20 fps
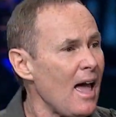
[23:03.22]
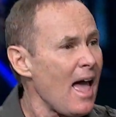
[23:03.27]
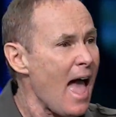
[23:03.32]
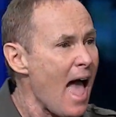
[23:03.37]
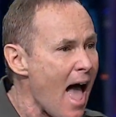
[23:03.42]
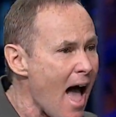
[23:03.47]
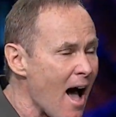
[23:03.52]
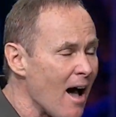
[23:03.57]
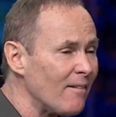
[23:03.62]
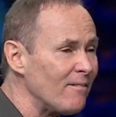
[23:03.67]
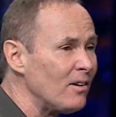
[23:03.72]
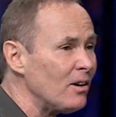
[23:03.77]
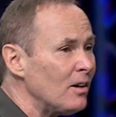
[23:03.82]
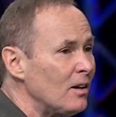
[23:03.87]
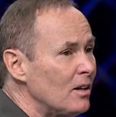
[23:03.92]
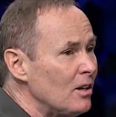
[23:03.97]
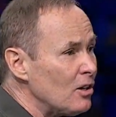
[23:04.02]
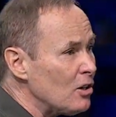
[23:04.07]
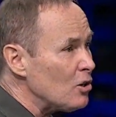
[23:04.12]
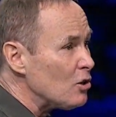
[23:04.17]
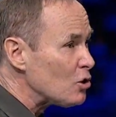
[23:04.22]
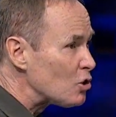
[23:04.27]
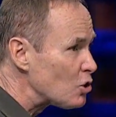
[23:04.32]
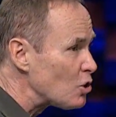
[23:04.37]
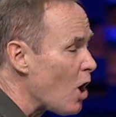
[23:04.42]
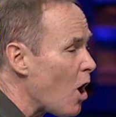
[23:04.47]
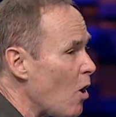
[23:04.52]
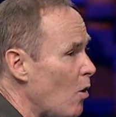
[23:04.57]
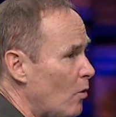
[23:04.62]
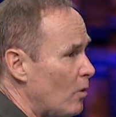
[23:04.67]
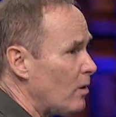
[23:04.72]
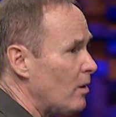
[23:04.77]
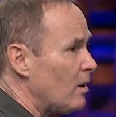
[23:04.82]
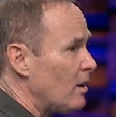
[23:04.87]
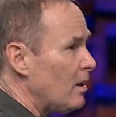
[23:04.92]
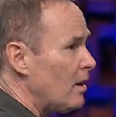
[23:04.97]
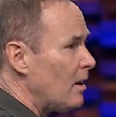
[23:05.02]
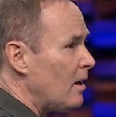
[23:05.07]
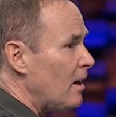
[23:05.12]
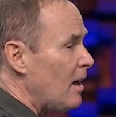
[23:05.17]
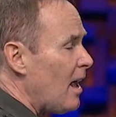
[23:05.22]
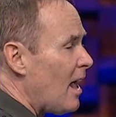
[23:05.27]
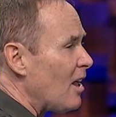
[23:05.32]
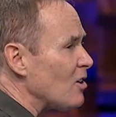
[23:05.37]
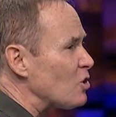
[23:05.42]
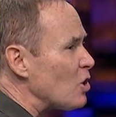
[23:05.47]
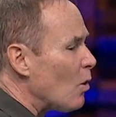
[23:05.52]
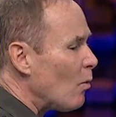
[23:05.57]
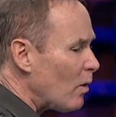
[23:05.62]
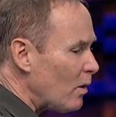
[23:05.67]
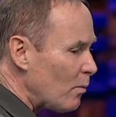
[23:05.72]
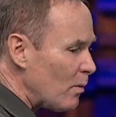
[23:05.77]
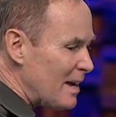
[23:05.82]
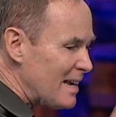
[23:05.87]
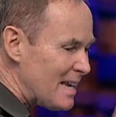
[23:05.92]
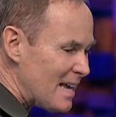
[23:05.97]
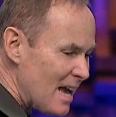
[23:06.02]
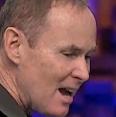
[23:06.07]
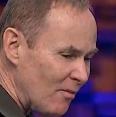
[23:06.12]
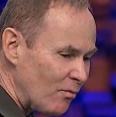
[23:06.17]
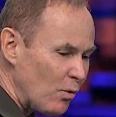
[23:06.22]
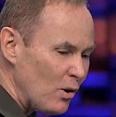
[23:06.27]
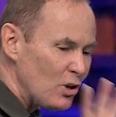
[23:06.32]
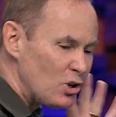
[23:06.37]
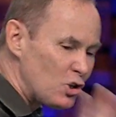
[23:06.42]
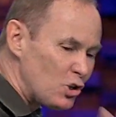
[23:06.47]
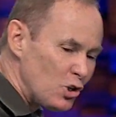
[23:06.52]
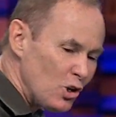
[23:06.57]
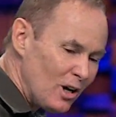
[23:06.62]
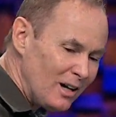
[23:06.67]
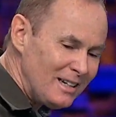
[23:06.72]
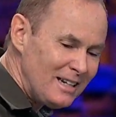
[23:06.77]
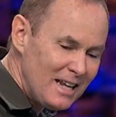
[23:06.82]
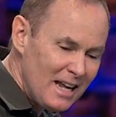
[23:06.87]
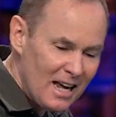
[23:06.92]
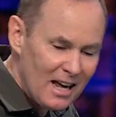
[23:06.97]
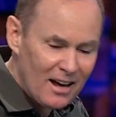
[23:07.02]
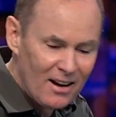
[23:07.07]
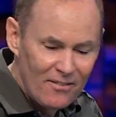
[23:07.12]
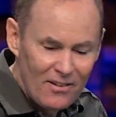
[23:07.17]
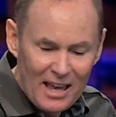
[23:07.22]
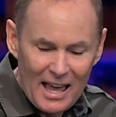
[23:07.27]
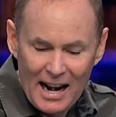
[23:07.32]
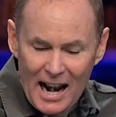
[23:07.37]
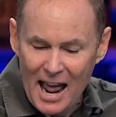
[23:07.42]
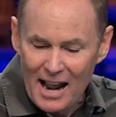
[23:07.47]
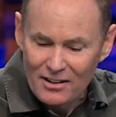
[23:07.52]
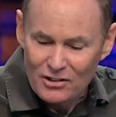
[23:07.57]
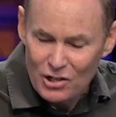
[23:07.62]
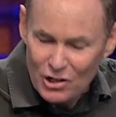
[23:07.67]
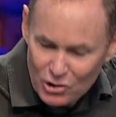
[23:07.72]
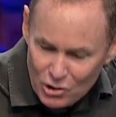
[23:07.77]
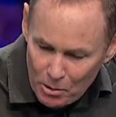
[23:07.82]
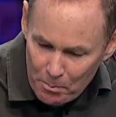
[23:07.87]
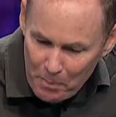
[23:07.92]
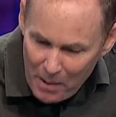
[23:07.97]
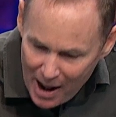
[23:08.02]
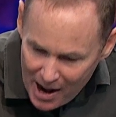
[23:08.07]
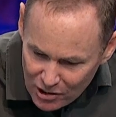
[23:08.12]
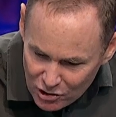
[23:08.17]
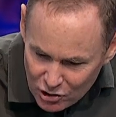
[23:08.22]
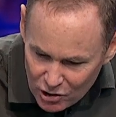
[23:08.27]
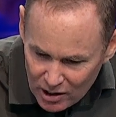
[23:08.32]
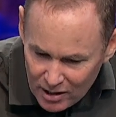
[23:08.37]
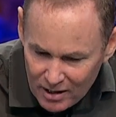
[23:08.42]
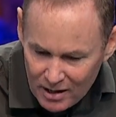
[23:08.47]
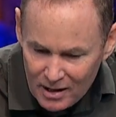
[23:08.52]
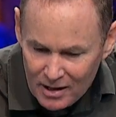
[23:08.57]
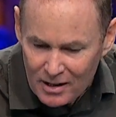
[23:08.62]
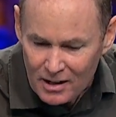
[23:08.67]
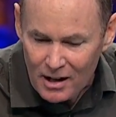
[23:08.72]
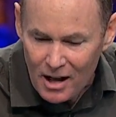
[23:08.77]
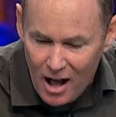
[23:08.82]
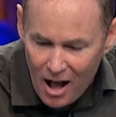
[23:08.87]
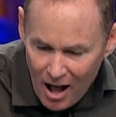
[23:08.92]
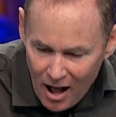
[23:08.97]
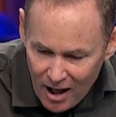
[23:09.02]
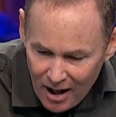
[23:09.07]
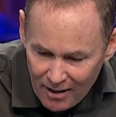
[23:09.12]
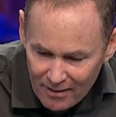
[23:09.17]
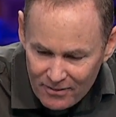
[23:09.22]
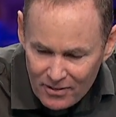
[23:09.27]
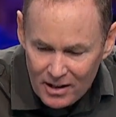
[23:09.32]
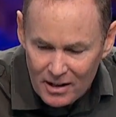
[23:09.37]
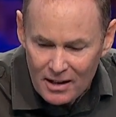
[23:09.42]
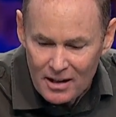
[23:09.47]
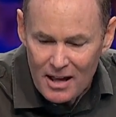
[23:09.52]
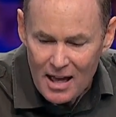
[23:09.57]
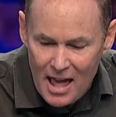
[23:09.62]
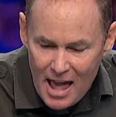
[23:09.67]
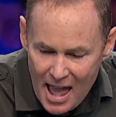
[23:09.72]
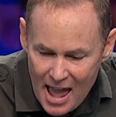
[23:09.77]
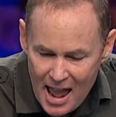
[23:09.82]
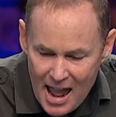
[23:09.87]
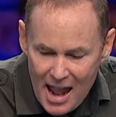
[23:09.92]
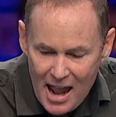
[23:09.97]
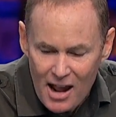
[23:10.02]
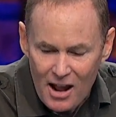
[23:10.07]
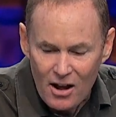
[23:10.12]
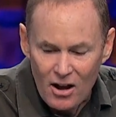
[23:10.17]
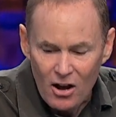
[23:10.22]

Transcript: have sown. And so when we give, we should give in anticipation of a